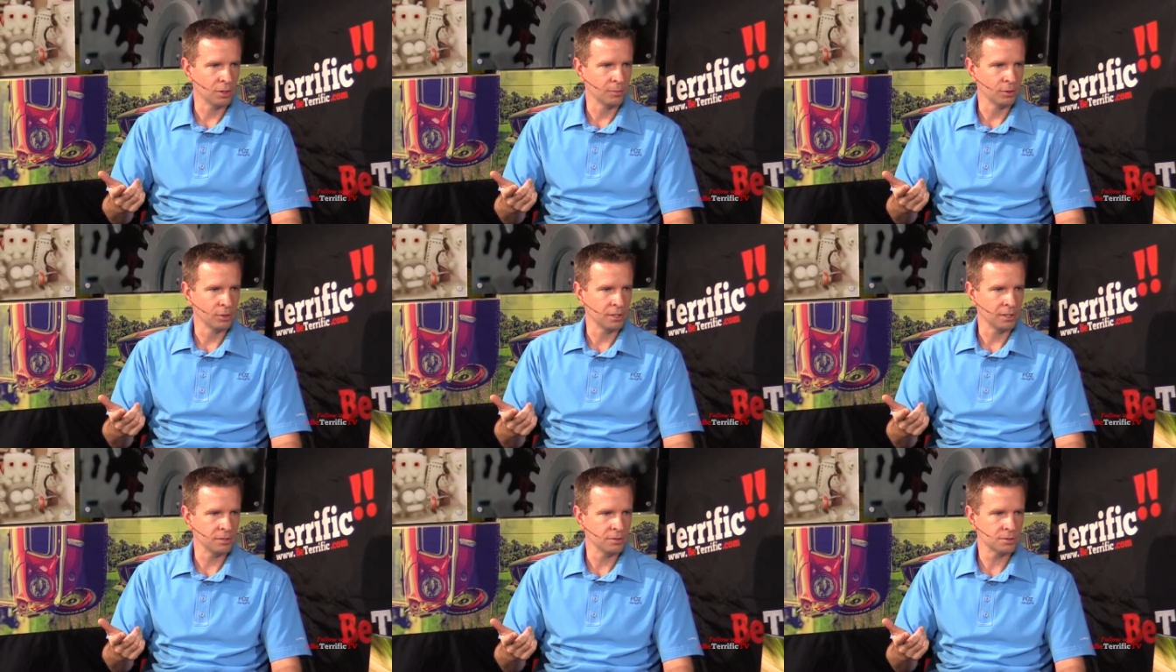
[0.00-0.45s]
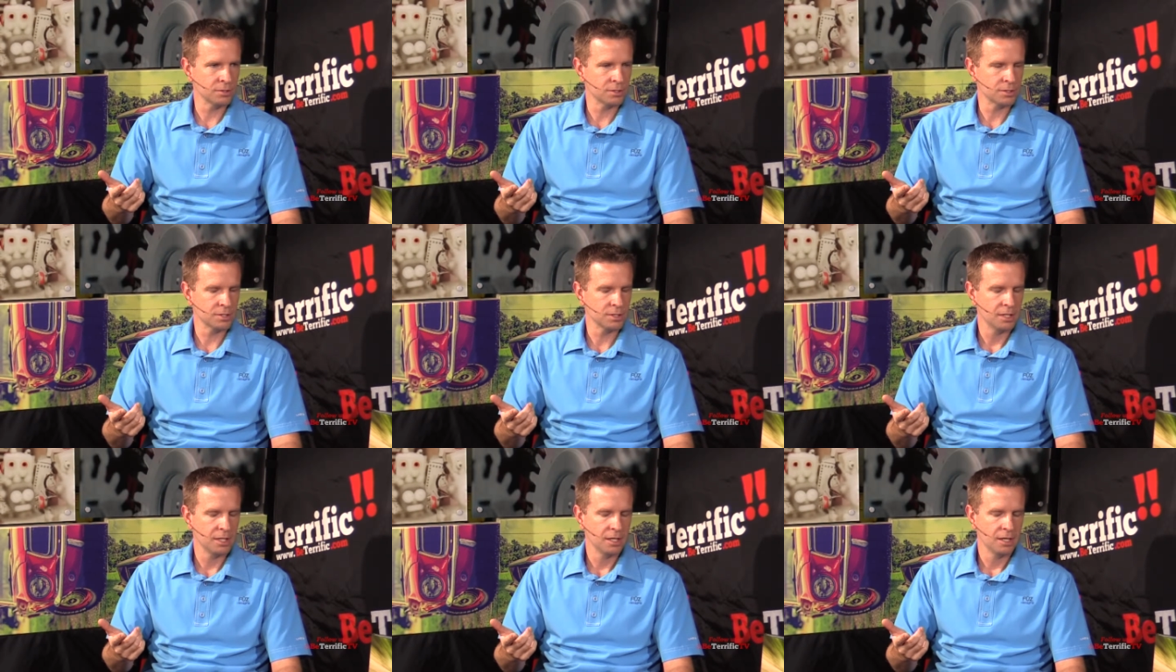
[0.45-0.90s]
normal
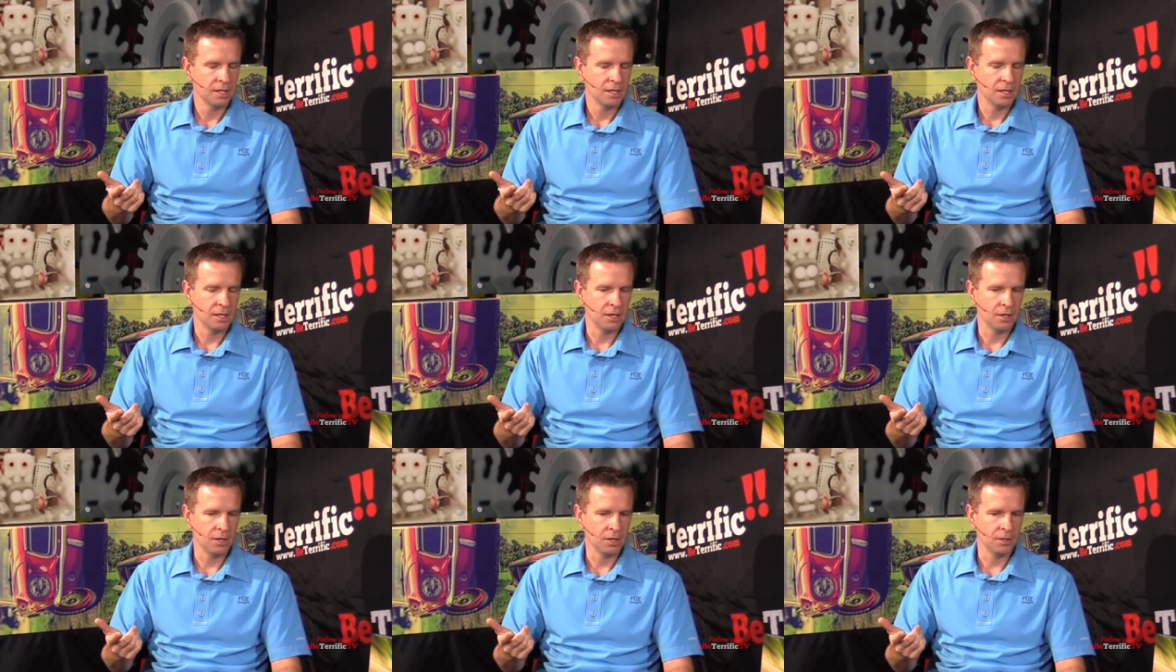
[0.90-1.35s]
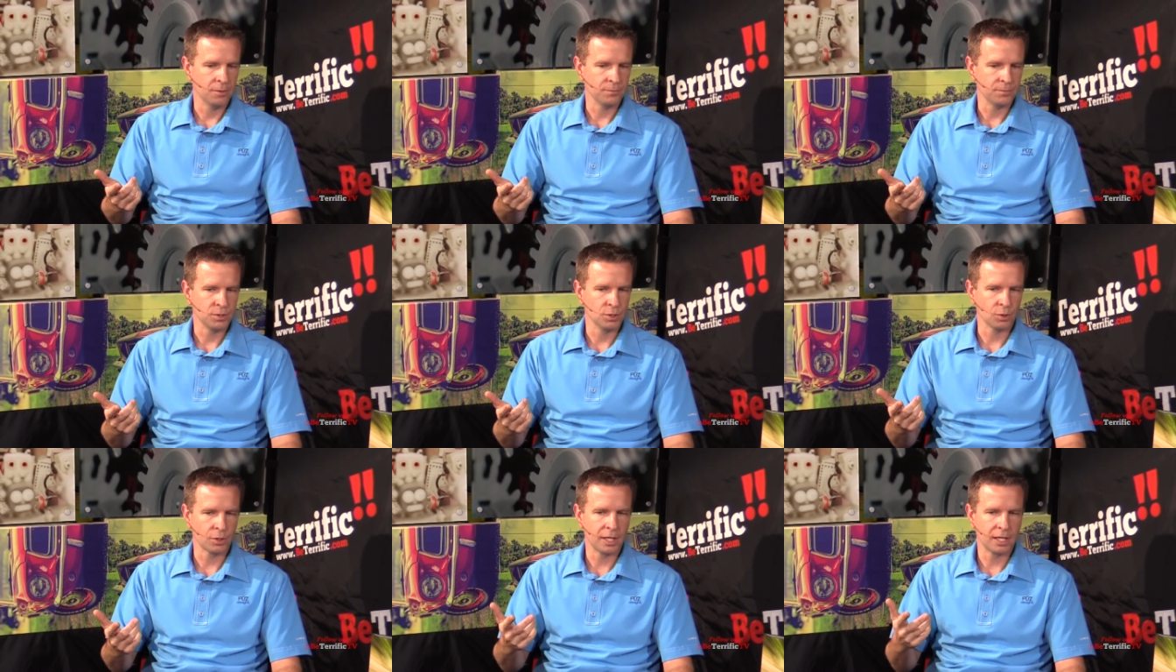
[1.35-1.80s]
use.
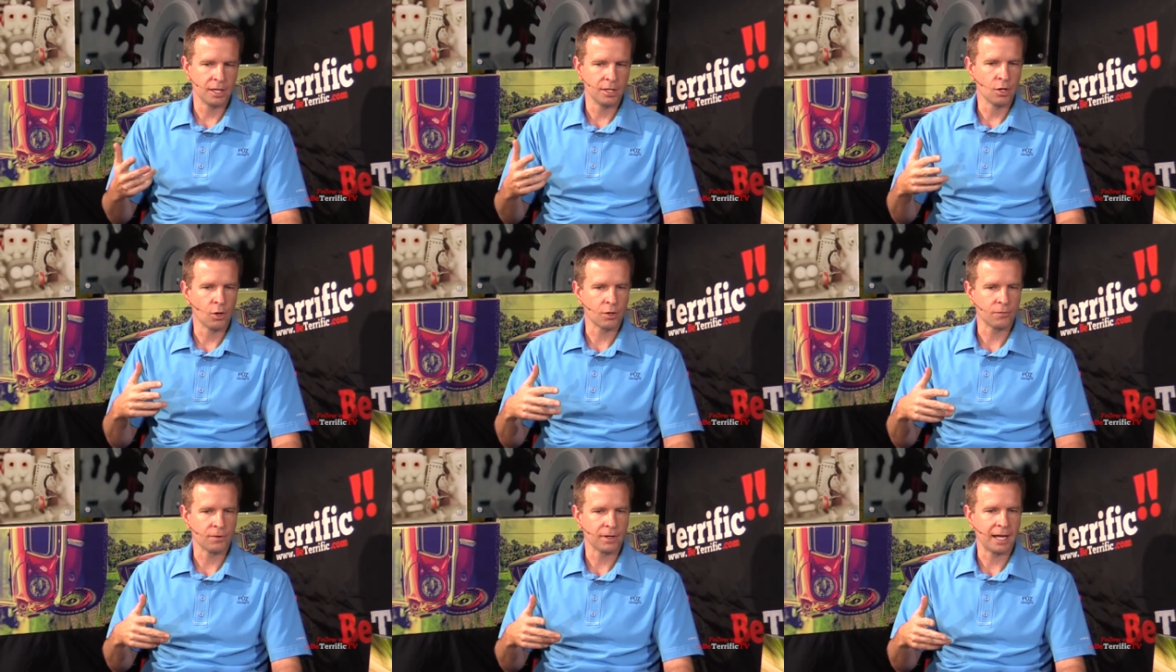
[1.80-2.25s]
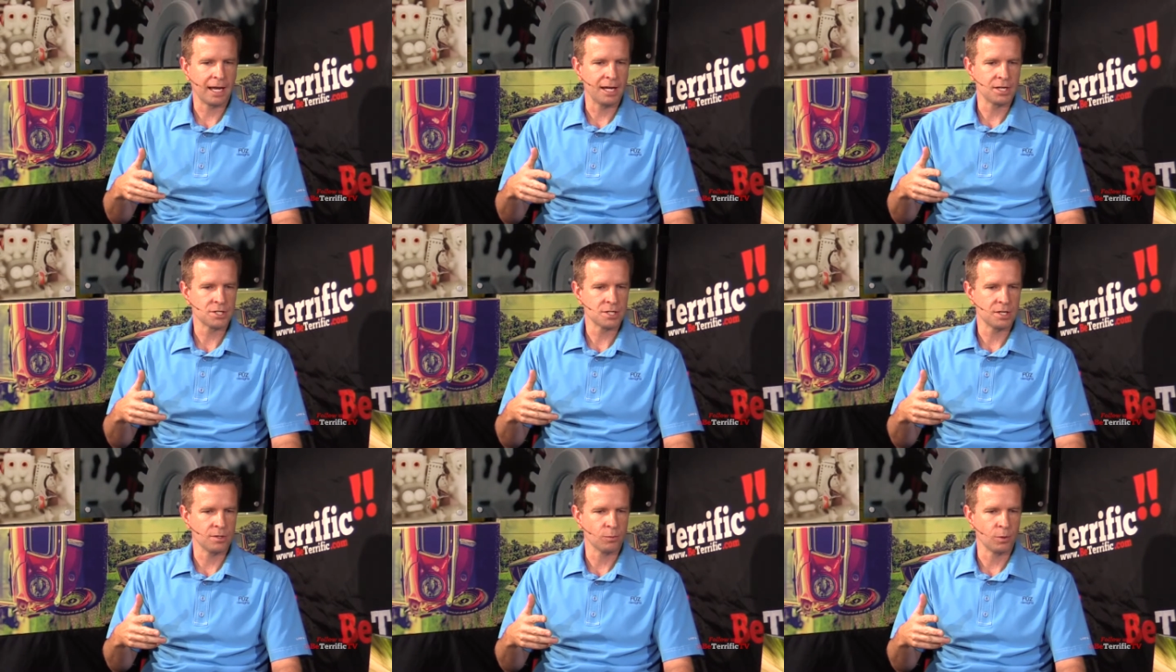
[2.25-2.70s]
Um, you'll get a
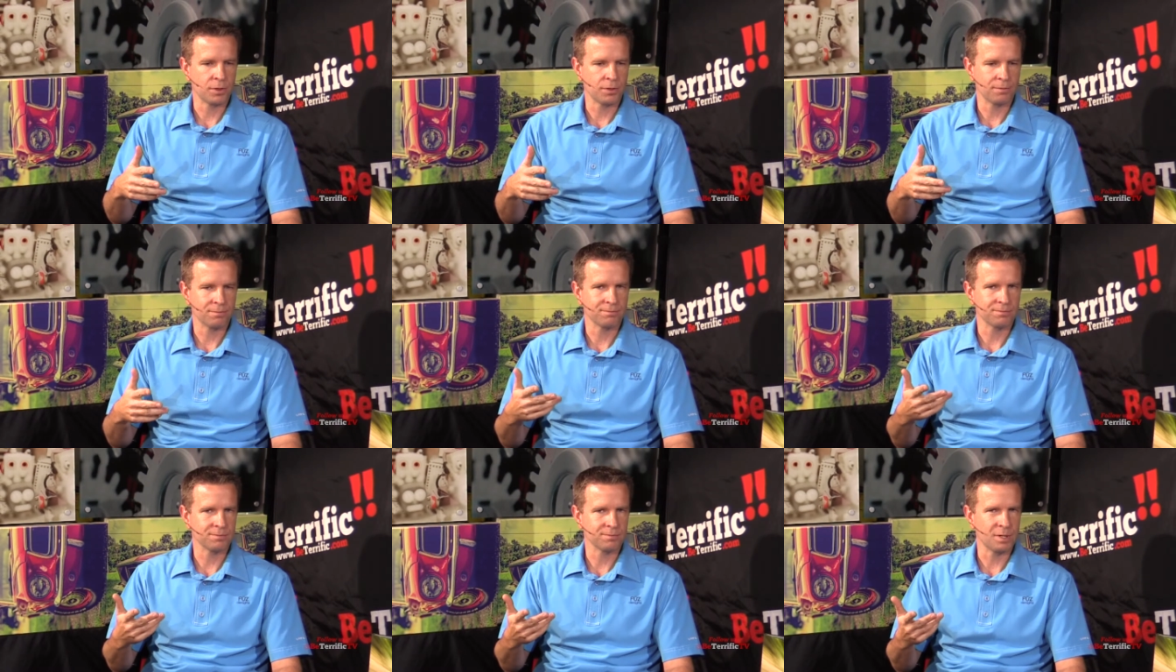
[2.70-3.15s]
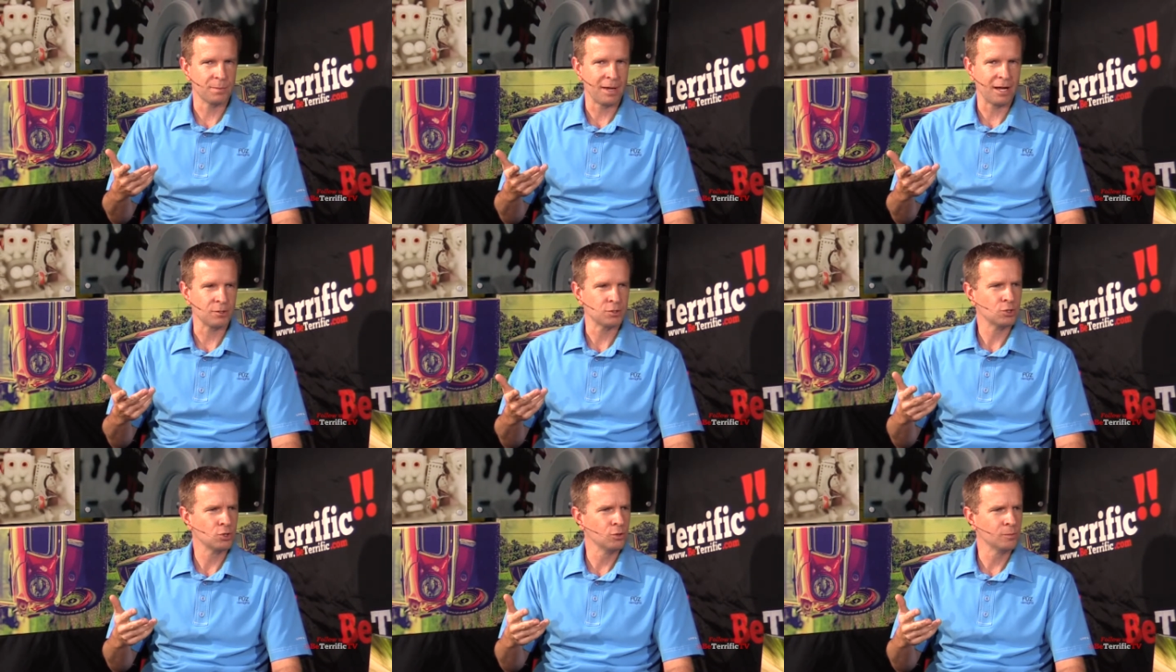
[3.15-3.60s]
notification with
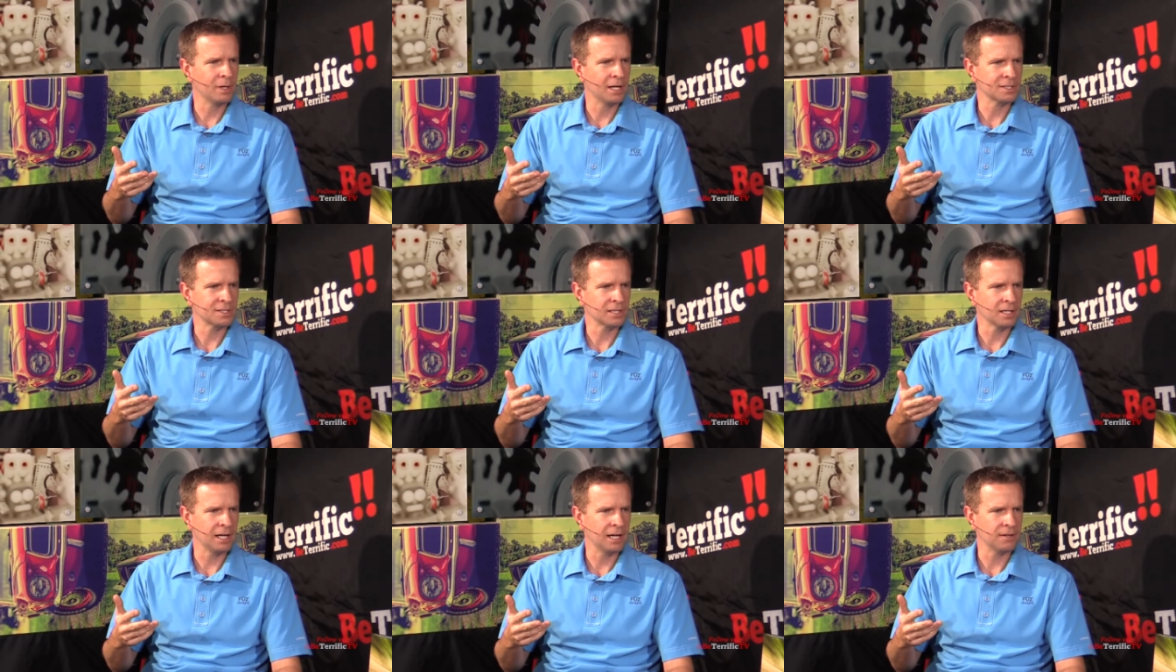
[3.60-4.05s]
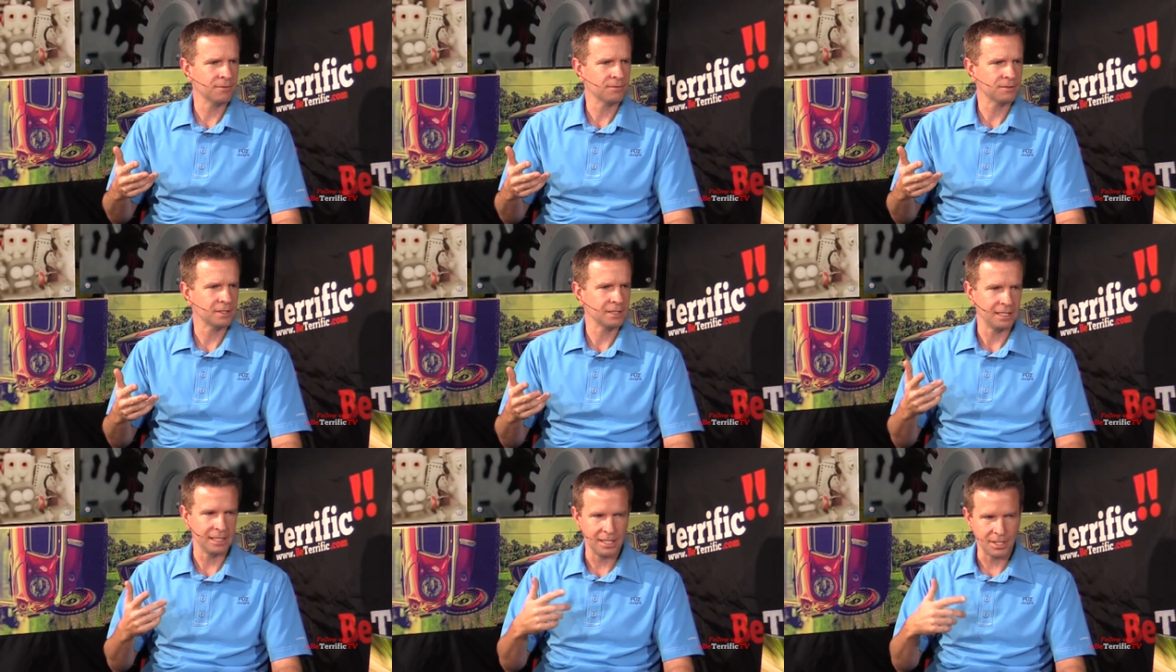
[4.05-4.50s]
about two months left.